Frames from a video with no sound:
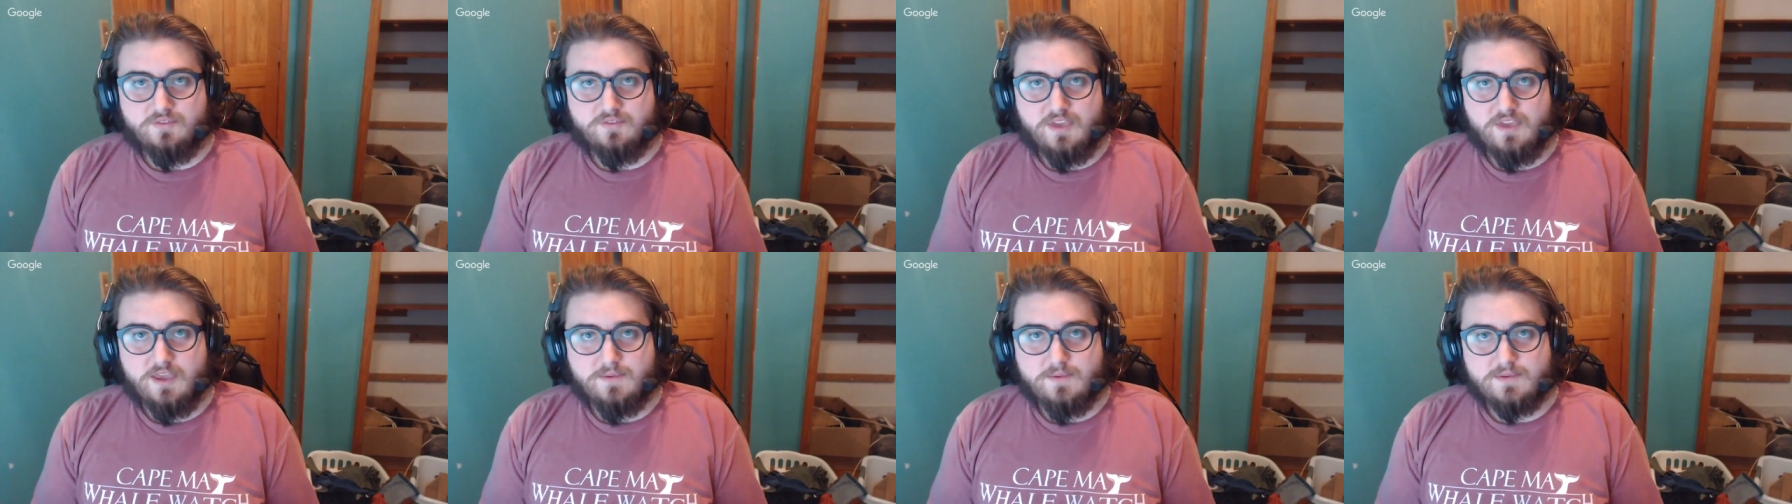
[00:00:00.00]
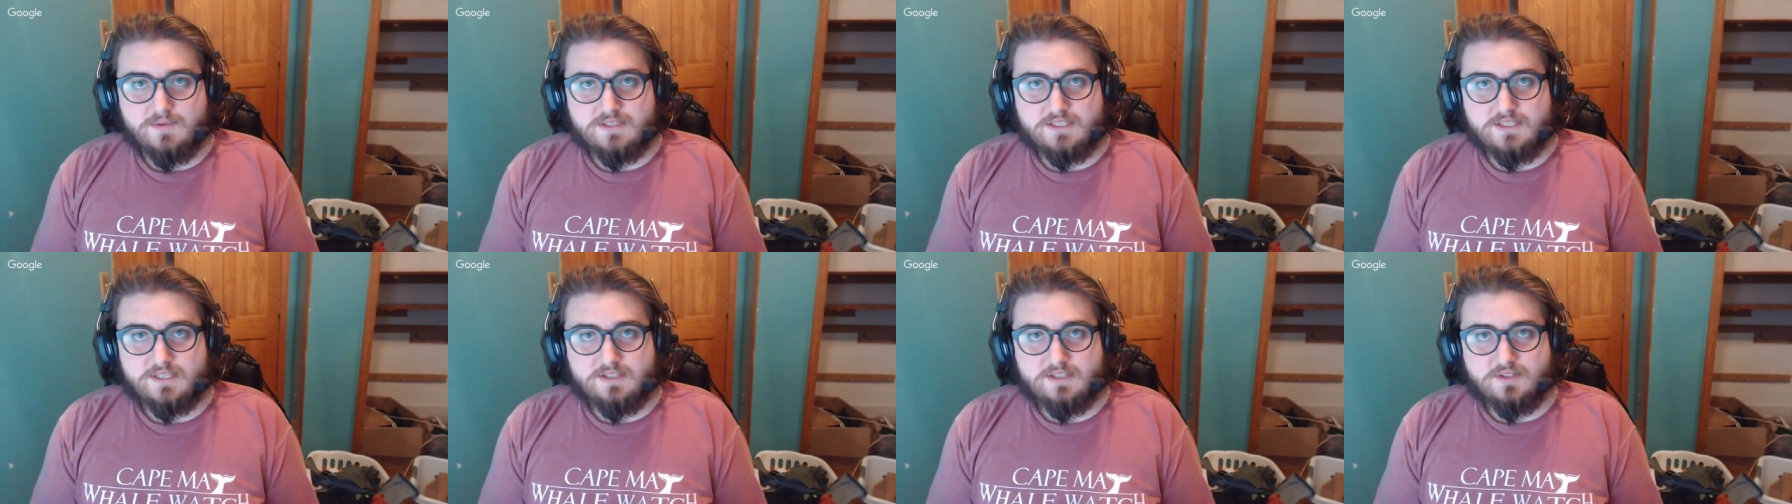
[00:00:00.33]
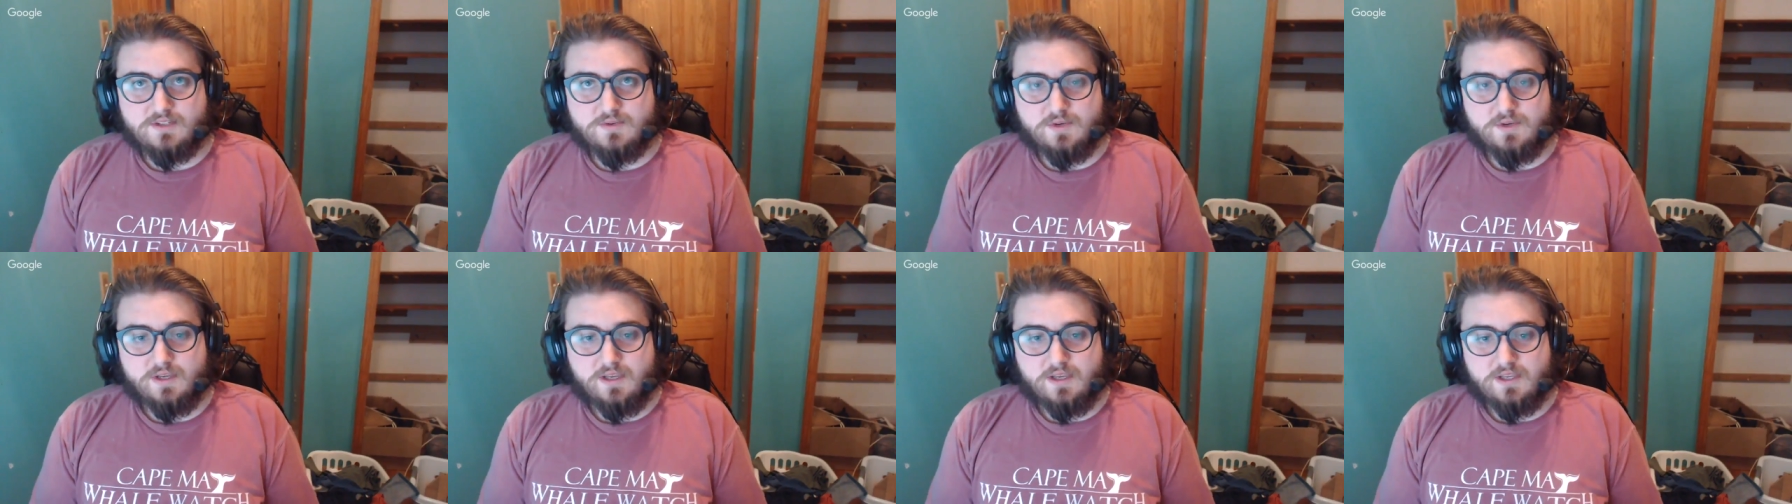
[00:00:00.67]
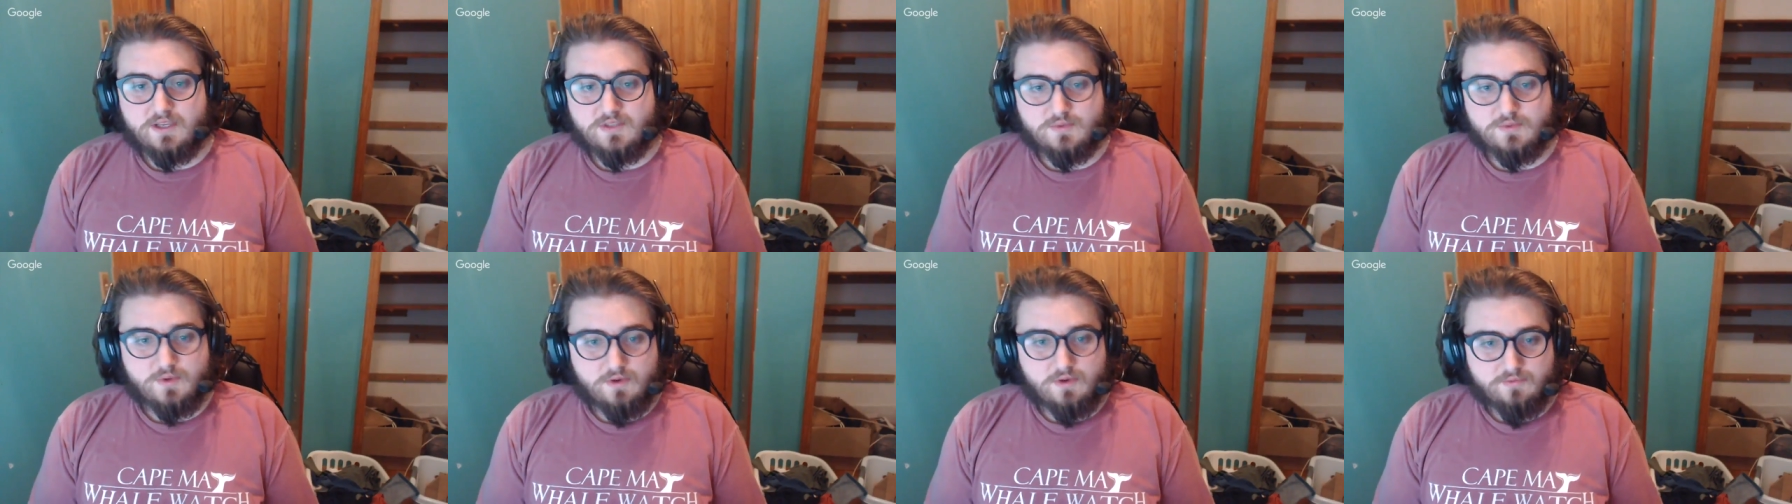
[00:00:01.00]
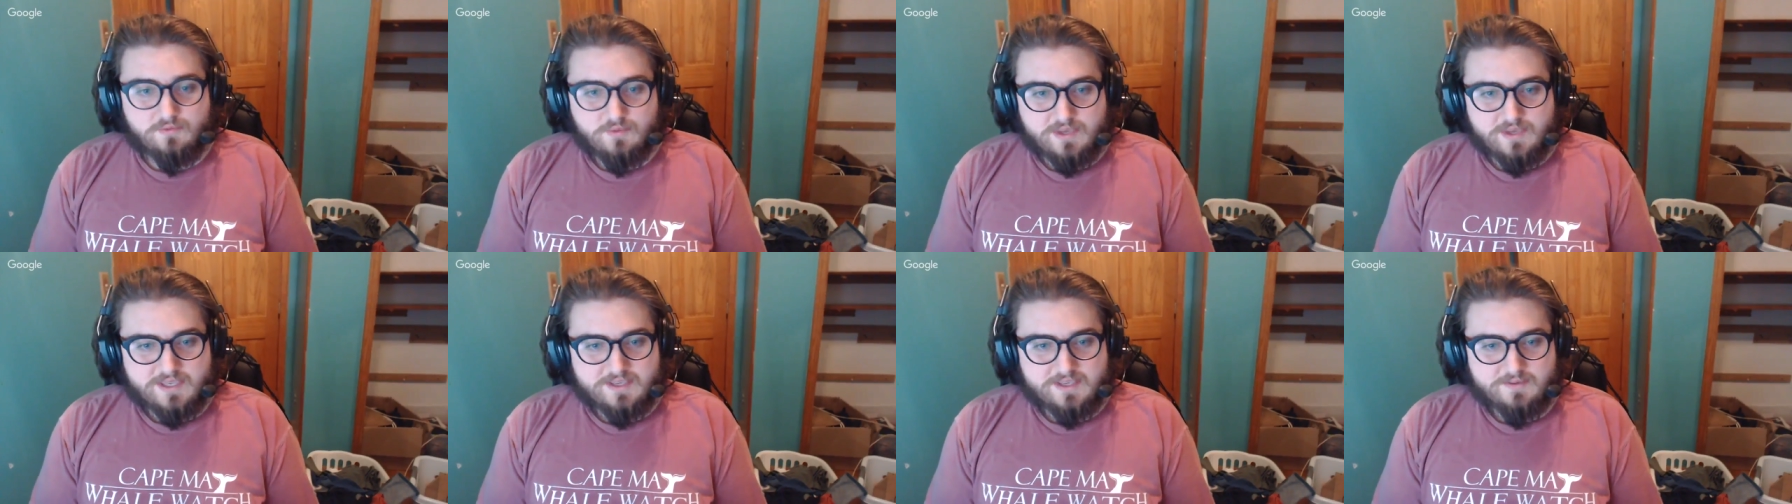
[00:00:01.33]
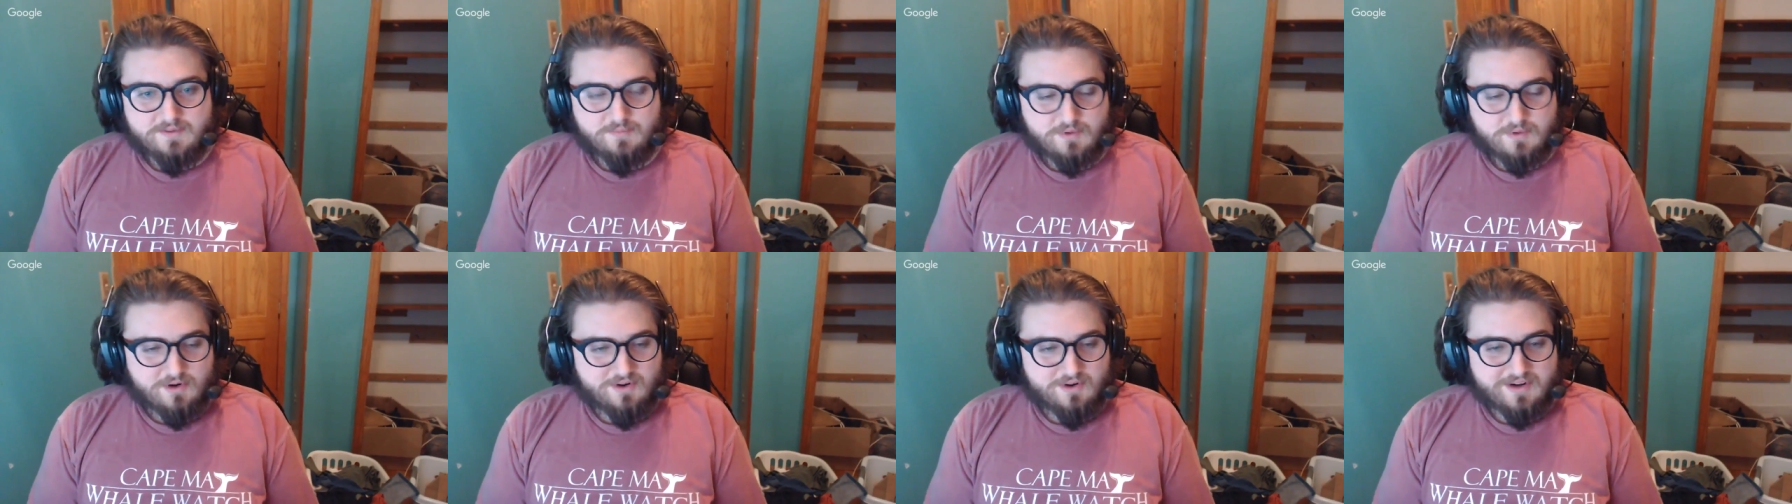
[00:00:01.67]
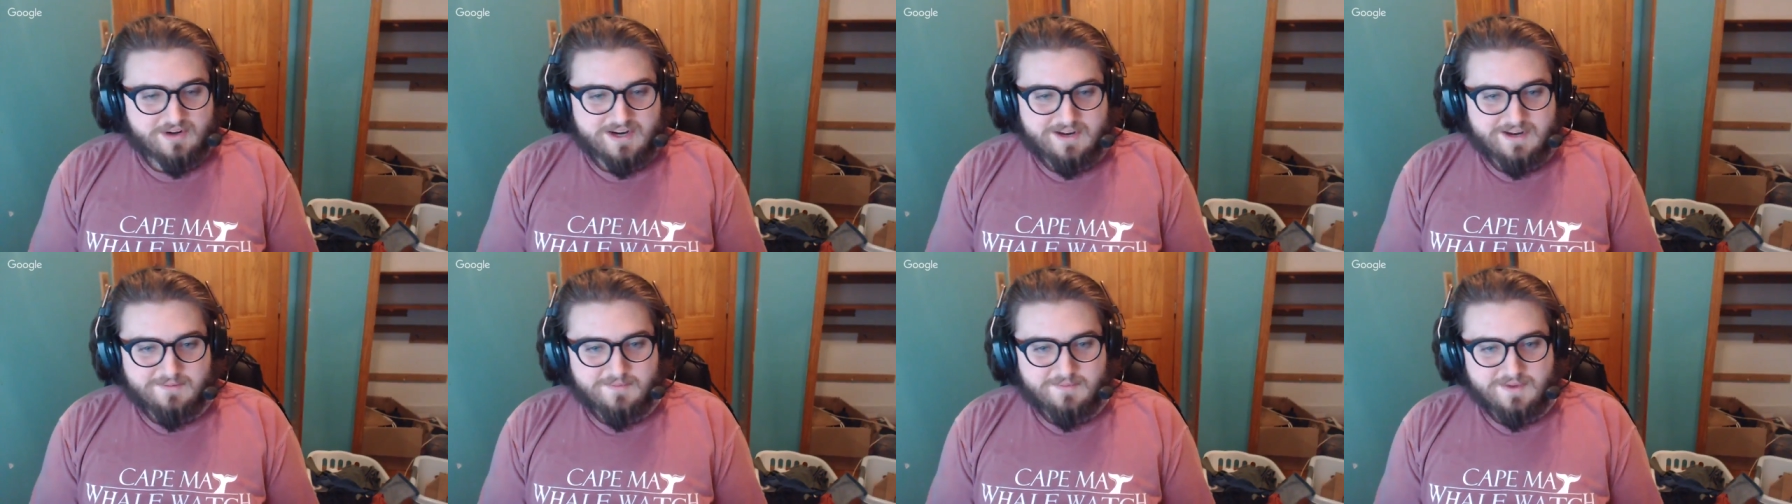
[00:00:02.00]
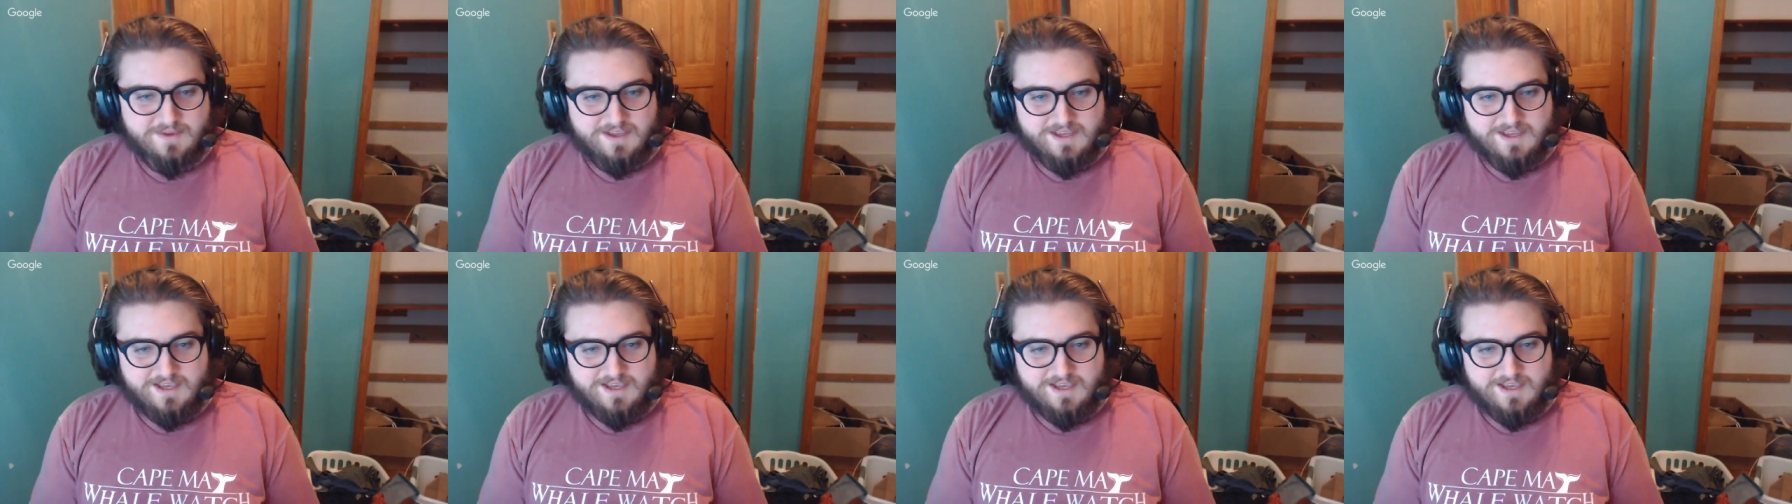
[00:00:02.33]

fame is they do a 12 week program